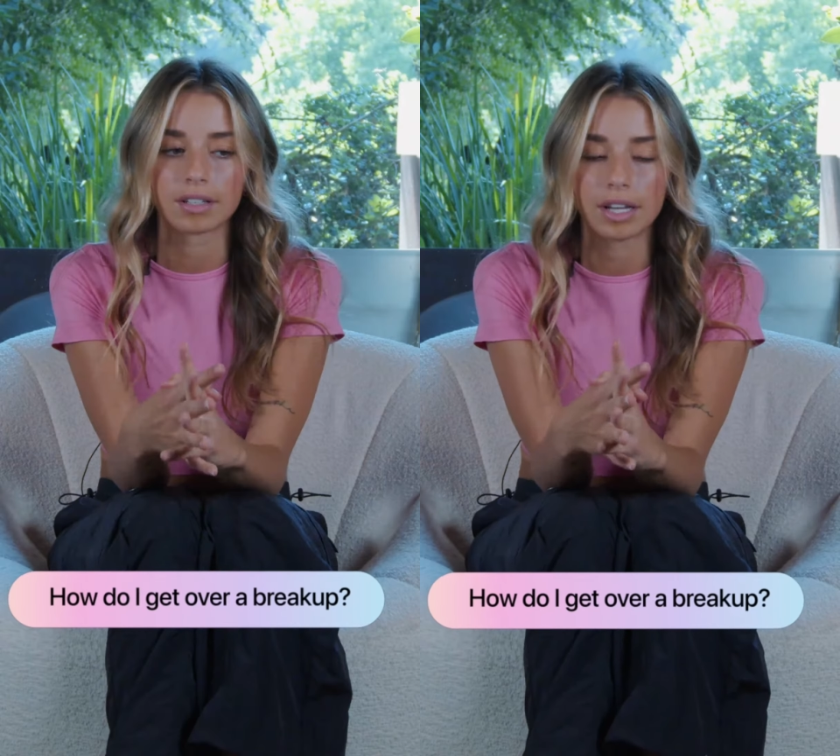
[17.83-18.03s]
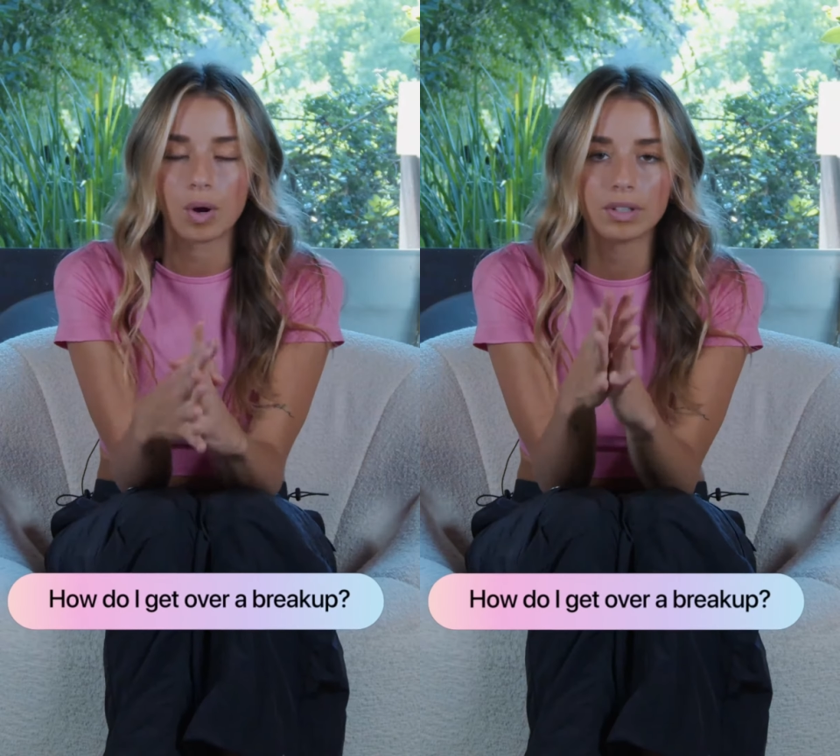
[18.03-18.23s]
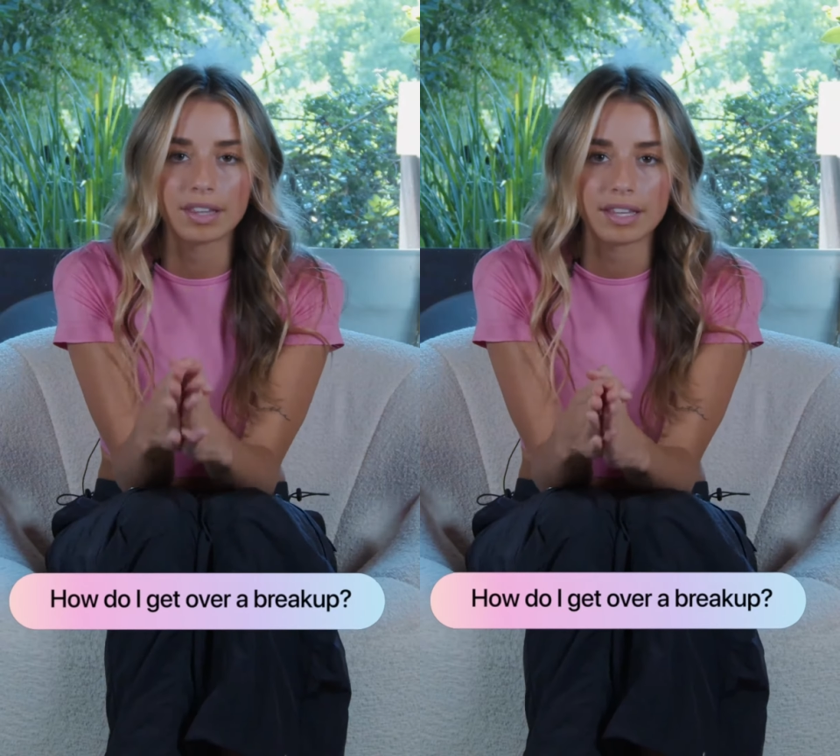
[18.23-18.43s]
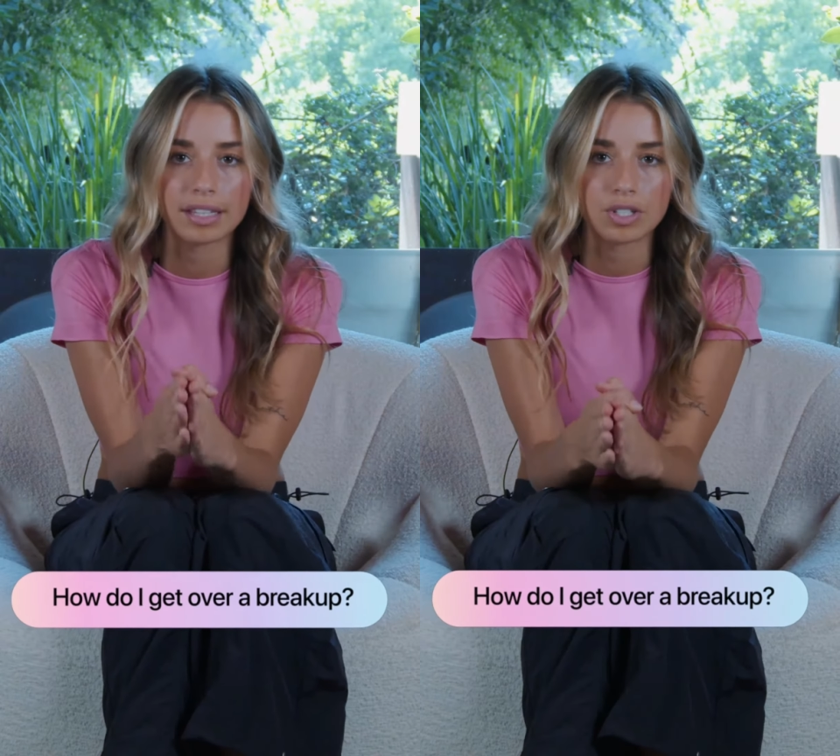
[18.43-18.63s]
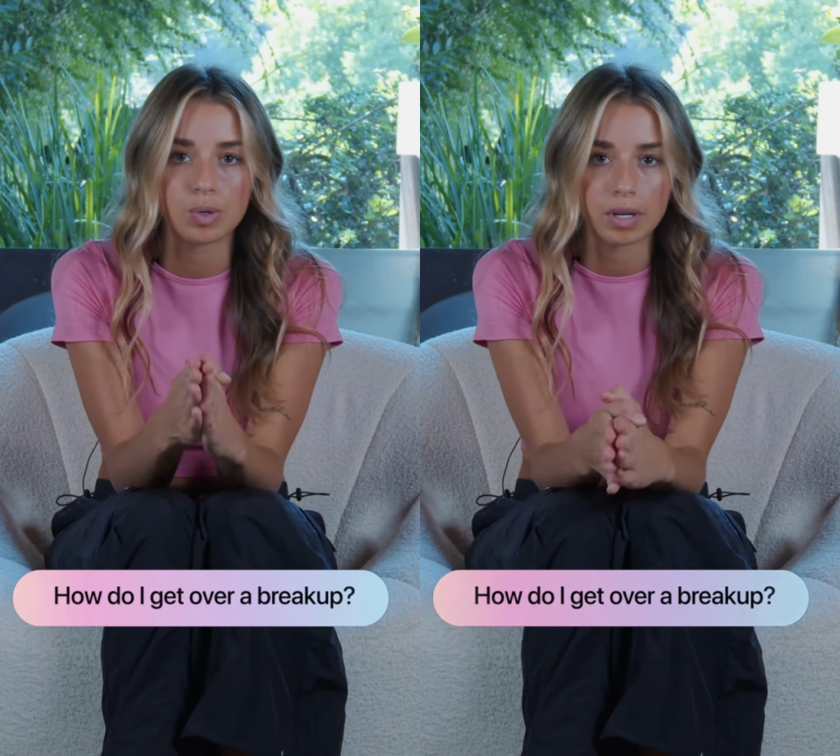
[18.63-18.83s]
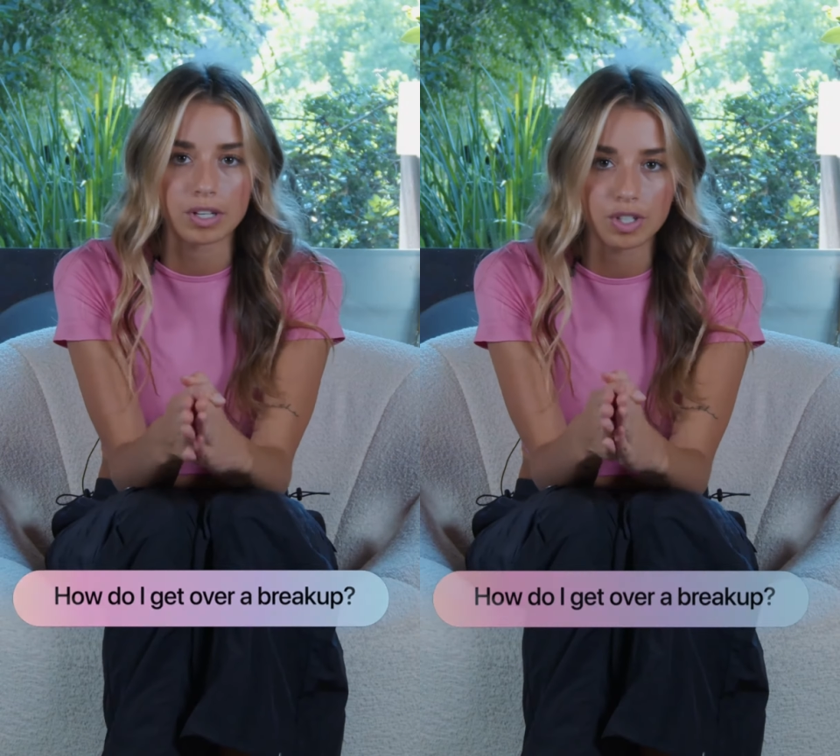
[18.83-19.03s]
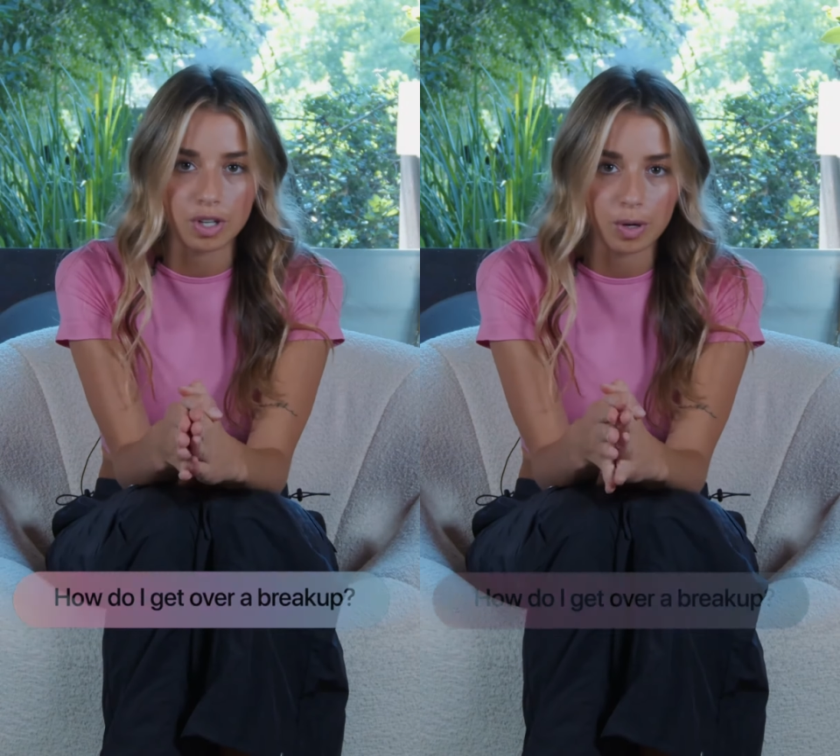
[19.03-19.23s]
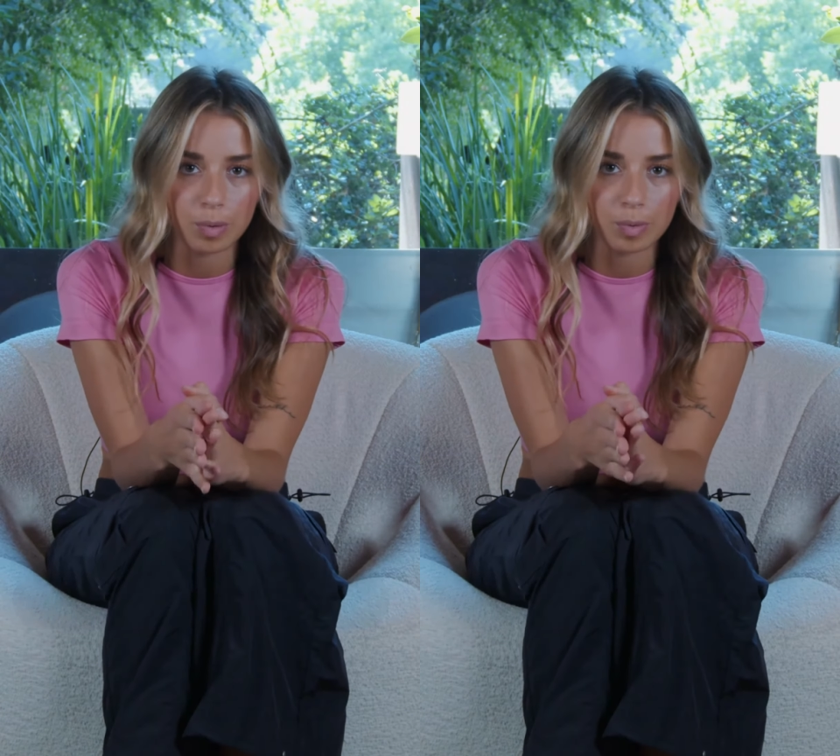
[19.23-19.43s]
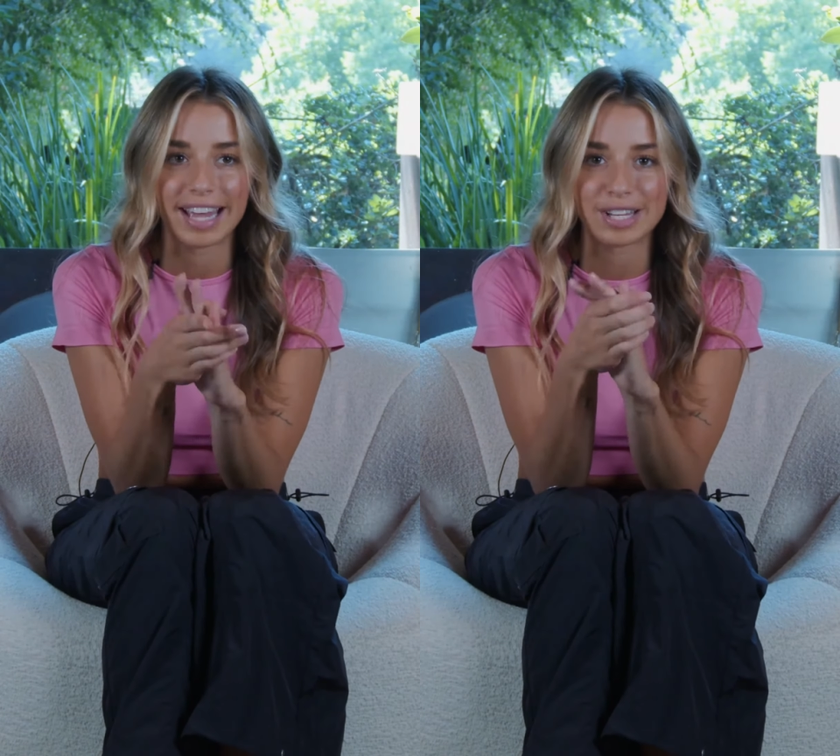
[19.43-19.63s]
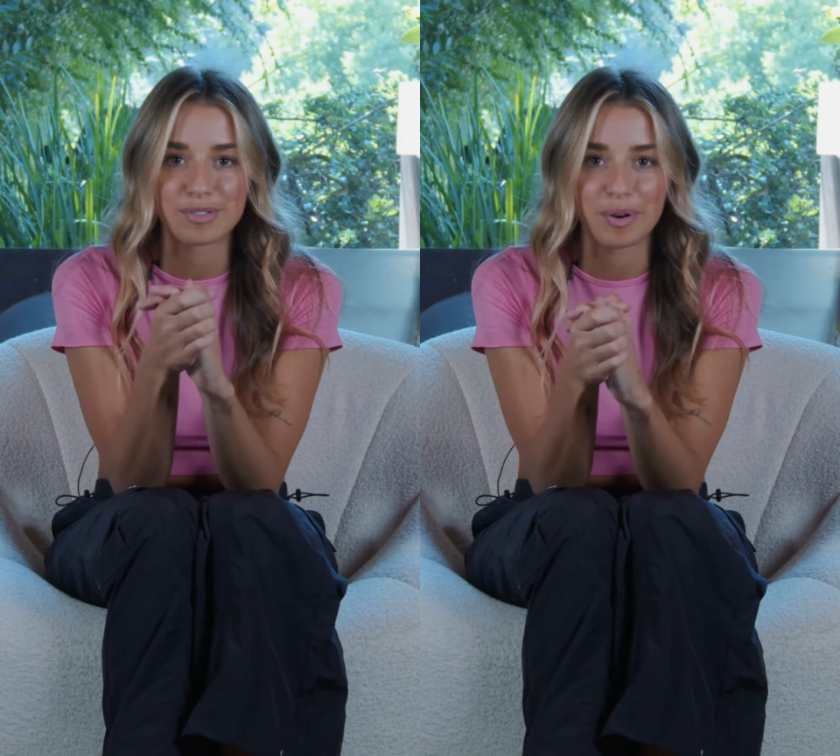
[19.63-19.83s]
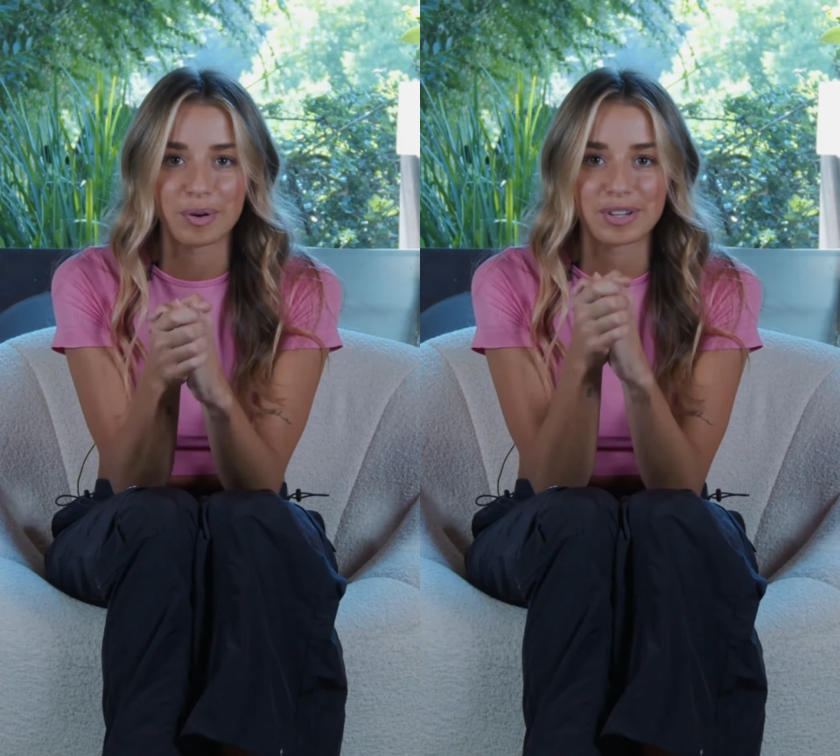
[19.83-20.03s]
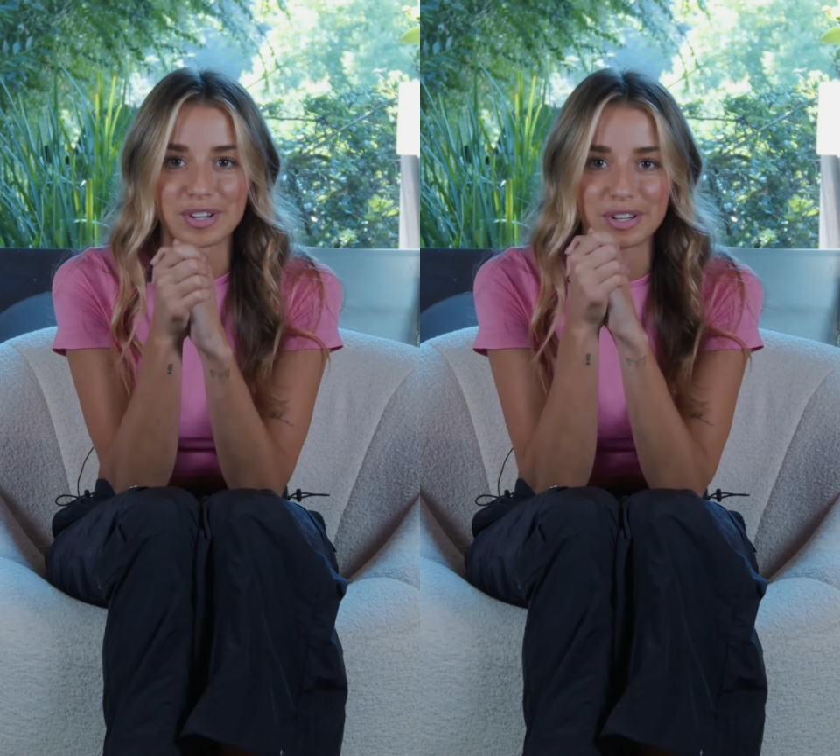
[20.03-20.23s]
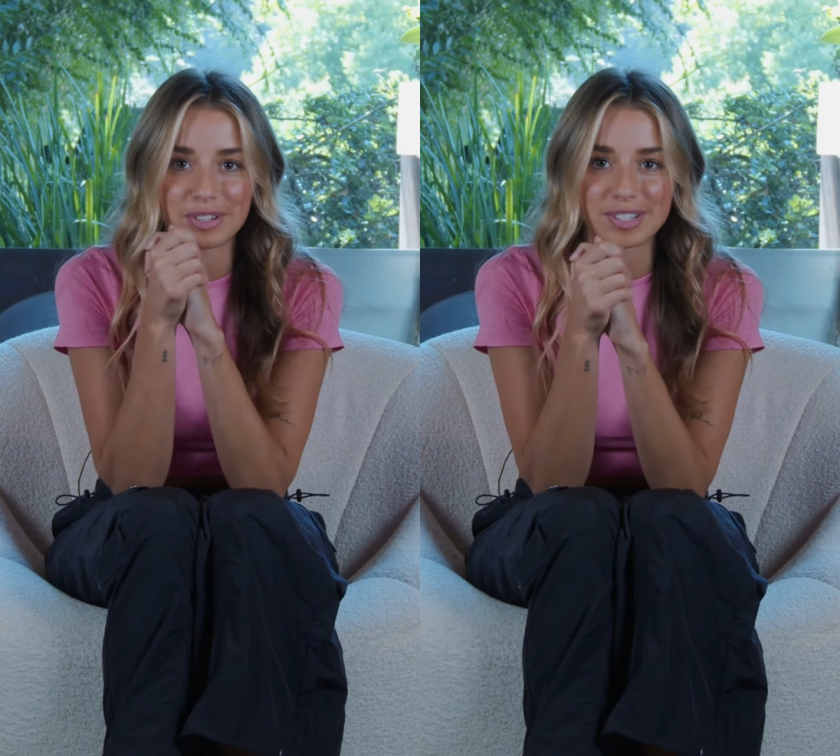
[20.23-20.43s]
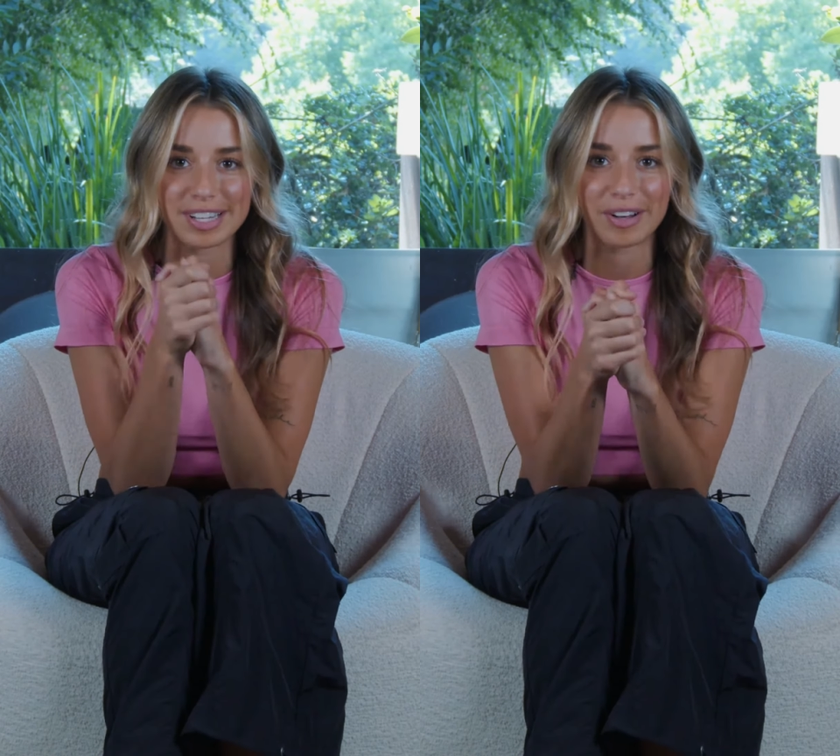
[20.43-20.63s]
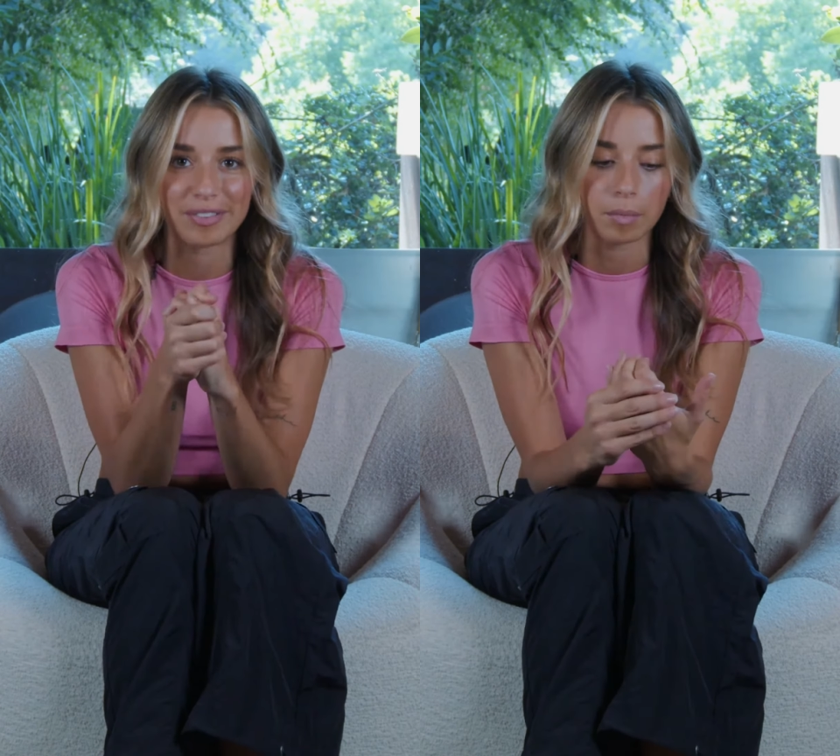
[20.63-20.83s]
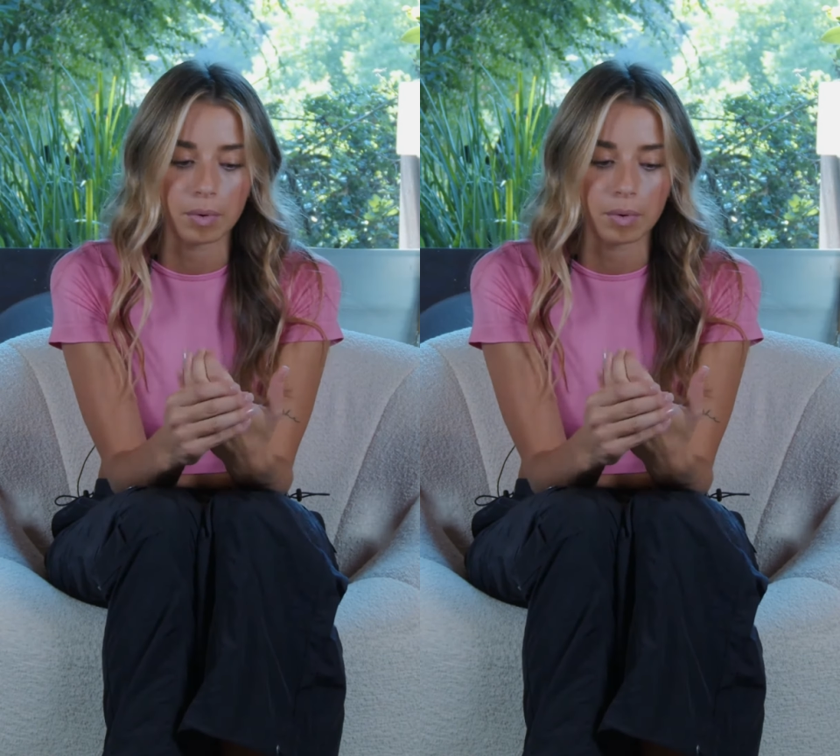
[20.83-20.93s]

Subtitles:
The only thing that you can do is focus on yourself.